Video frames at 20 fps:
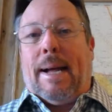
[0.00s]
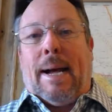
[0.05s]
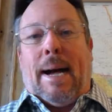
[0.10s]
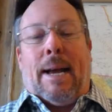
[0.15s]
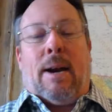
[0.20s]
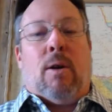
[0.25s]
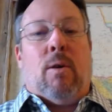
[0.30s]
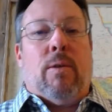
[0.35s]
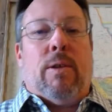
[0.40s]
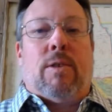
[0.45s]
I
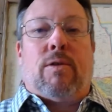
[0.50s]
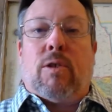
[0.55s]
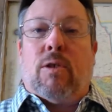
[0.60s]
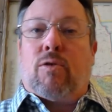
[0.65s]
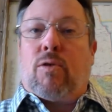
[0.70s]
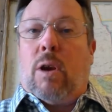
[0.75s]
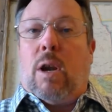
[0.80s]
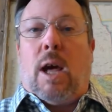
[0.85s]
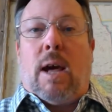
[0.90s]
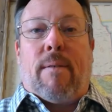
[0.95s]
know that
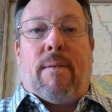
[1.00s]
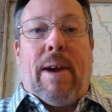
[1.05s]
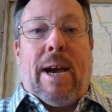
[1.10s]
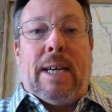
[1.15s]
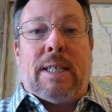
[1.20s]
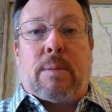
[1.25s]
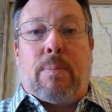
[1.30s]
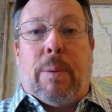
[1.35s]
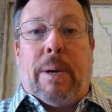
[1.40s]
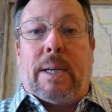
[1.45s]
there's a lot of
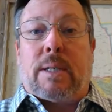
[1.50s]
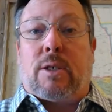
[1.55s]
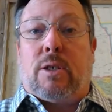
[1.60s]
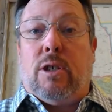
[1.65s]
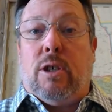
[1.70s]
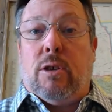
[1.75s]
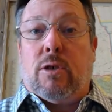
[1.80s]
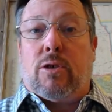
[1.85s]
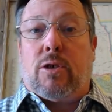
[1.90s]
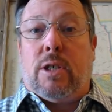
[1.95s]
aspects to your